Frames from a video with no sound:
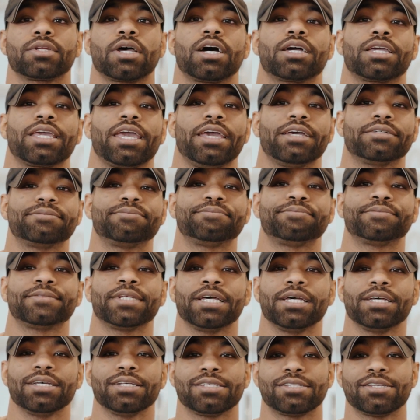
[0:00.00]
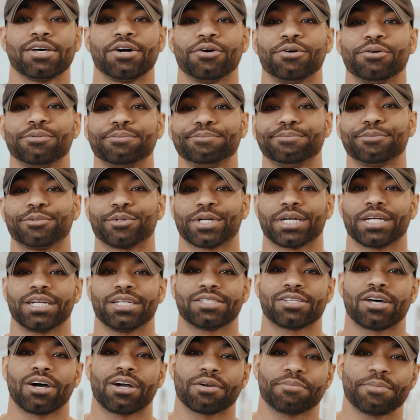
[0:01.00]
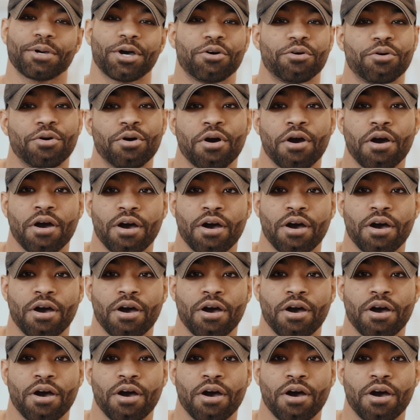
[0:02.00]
Okay, so we're gonna talk about